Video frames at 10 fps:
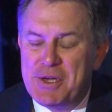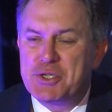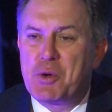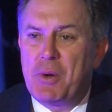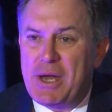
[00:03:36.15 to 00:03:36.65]

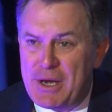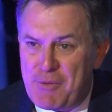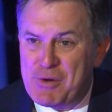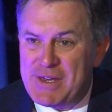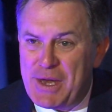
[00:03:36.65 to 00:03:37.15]
is created
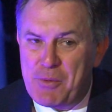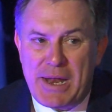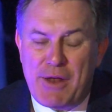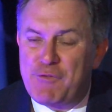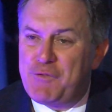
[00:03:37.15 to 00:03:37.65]
every day
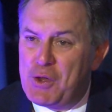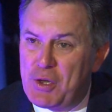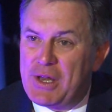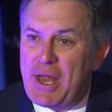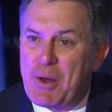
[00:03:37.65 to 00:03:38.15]
without
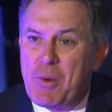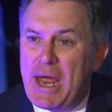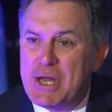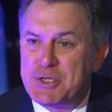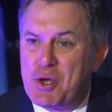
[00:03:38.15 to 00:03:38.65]
feeling like we had